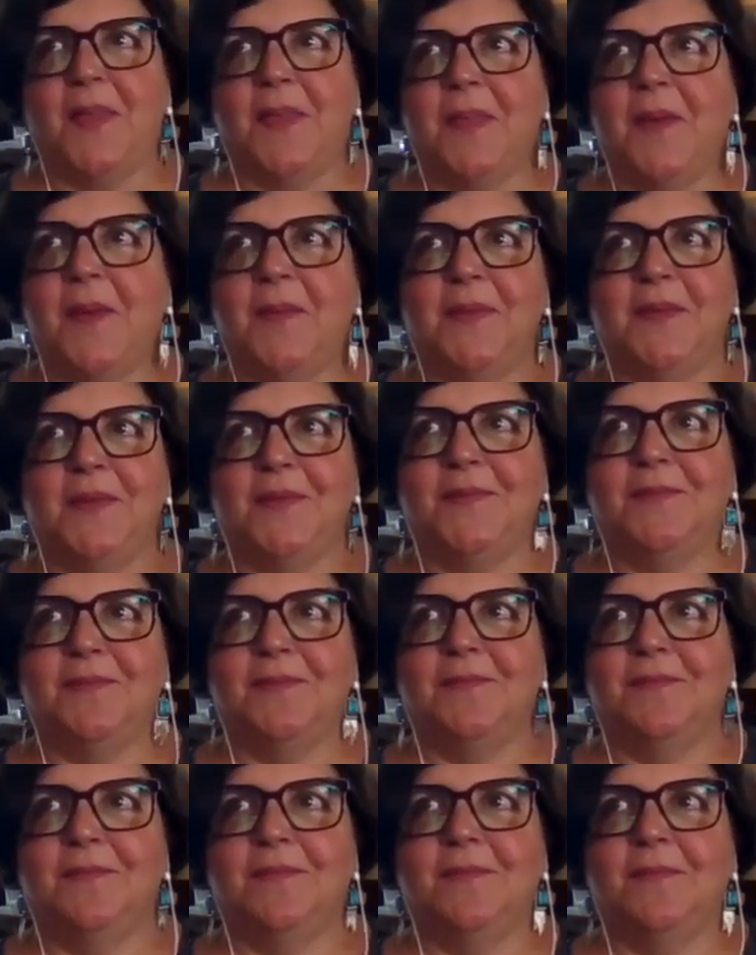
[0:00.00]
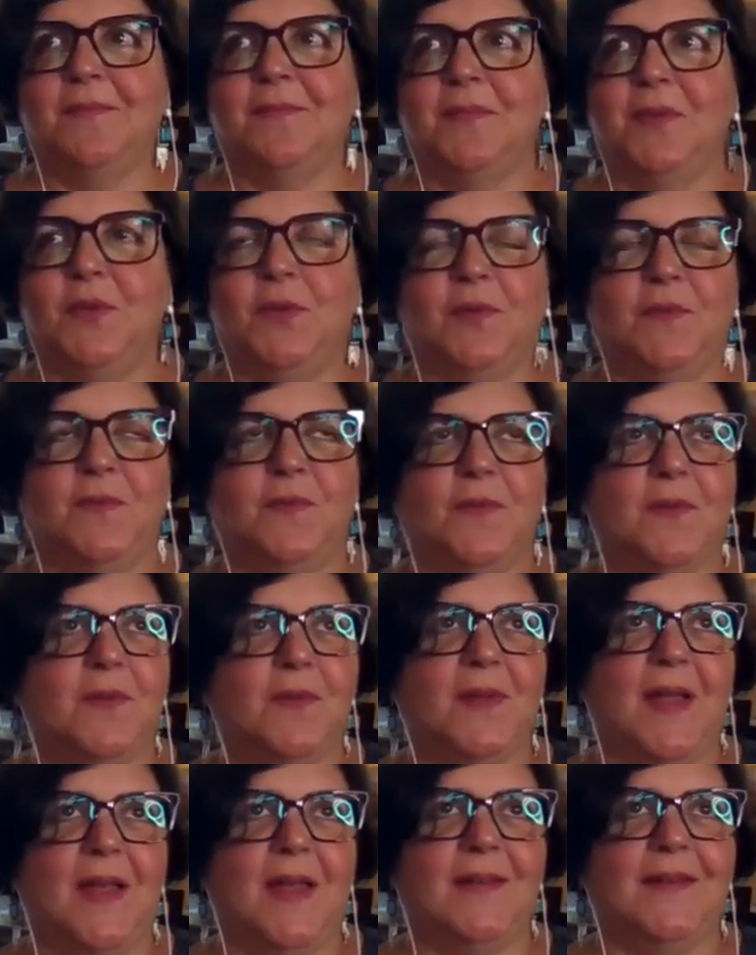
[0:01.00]
of that. That was
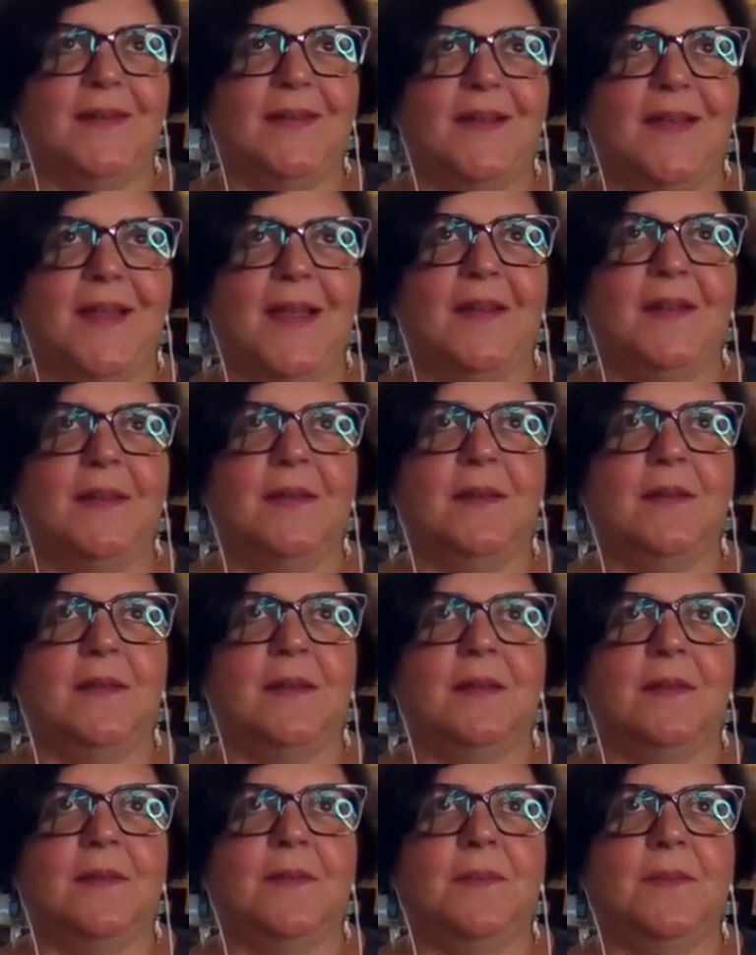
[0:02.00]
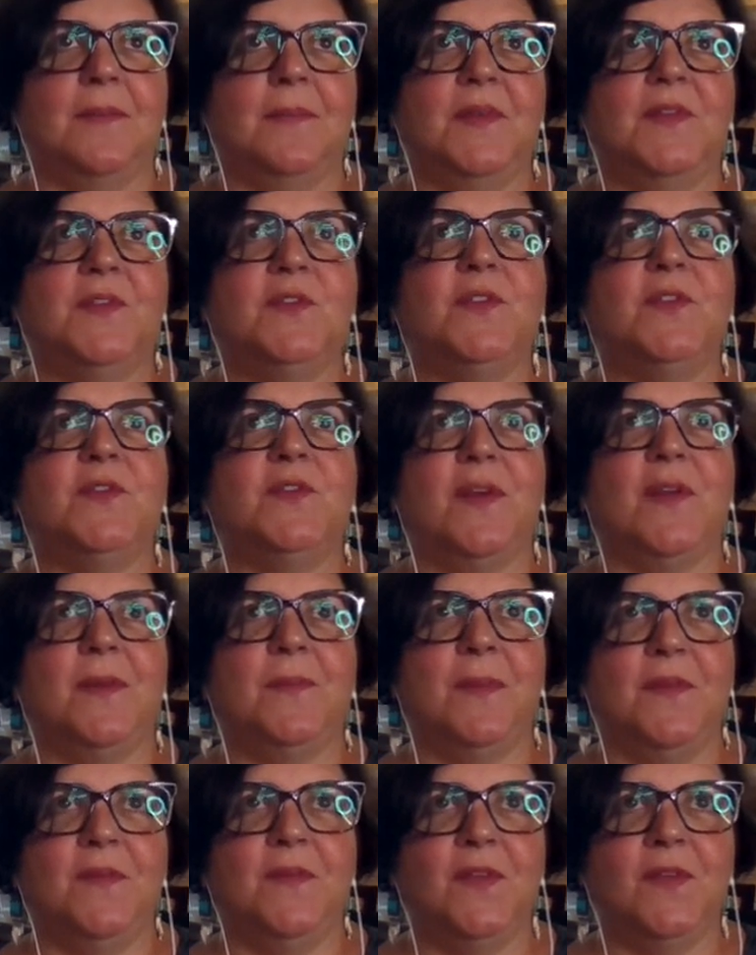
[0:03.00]
beautiful. And Mr.
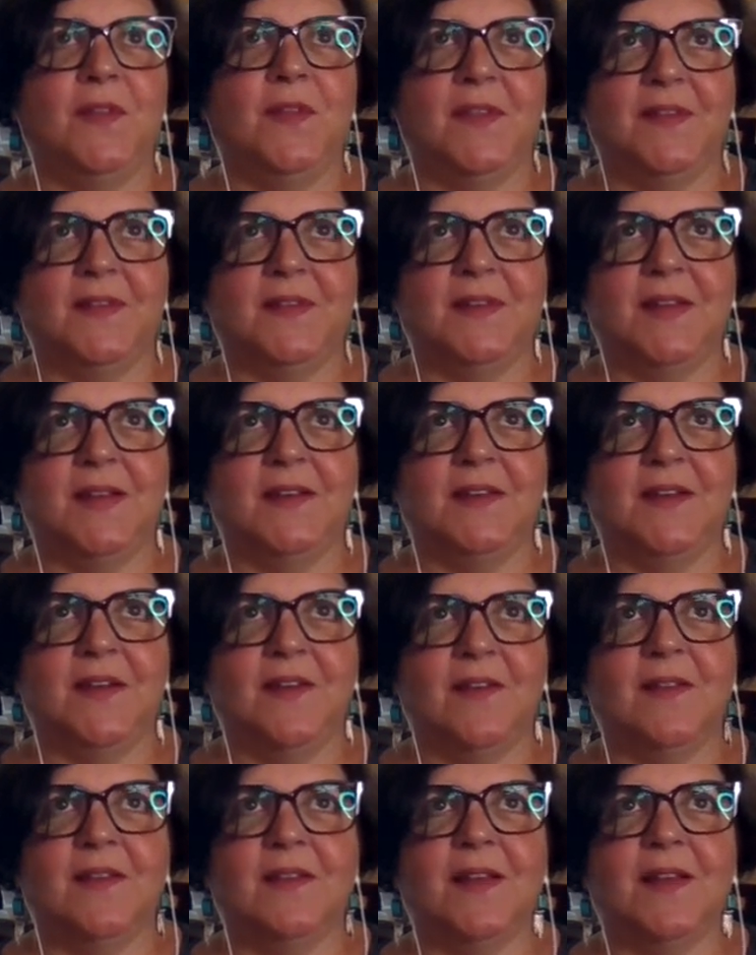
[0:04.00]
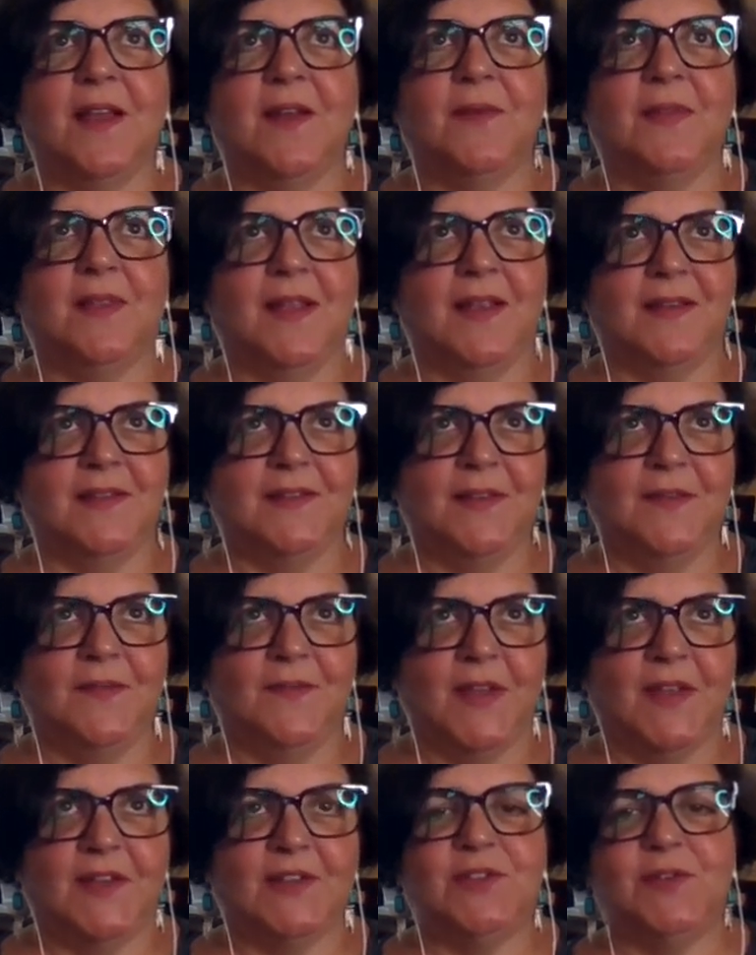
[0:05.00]
Trump, if you're listening, Darrell and I would like to
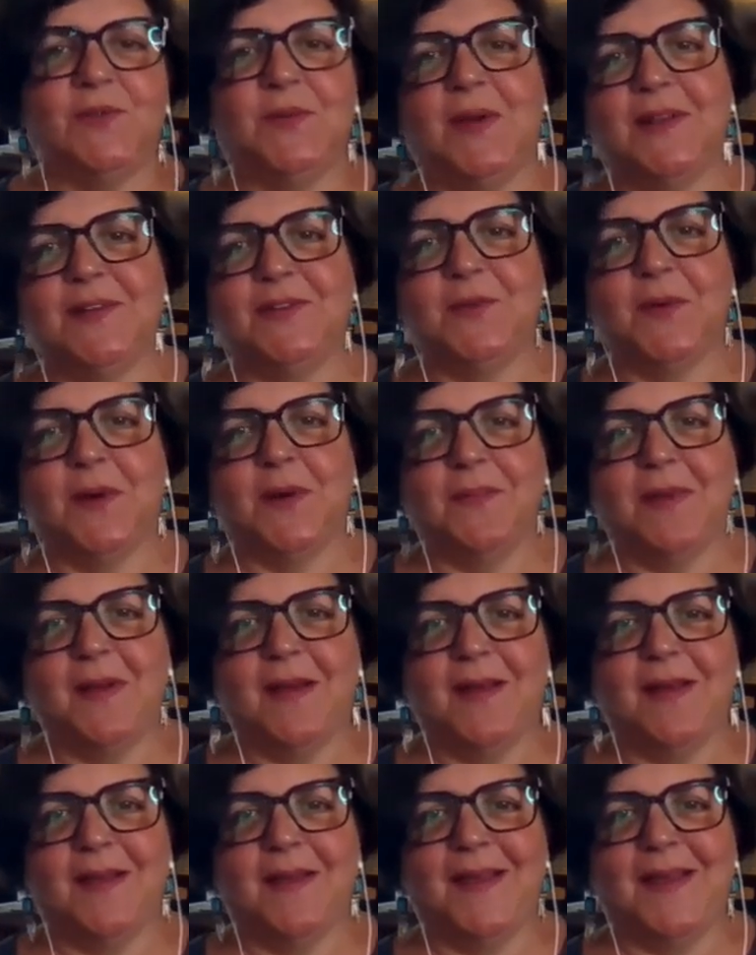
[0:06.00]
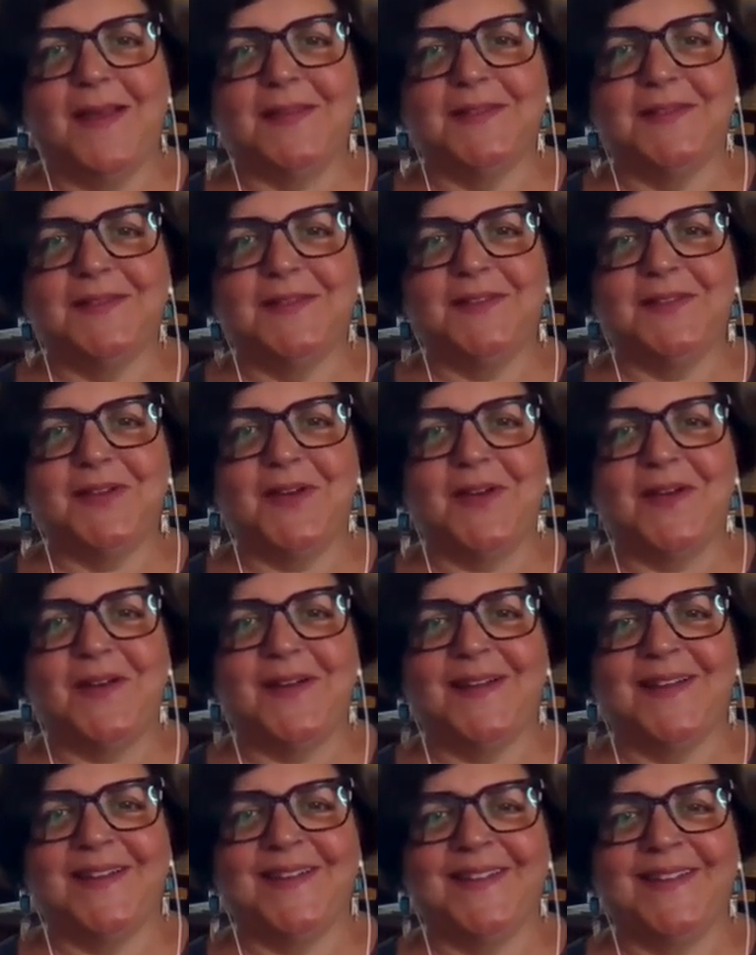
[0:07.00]
invite you onto our podcast to talk.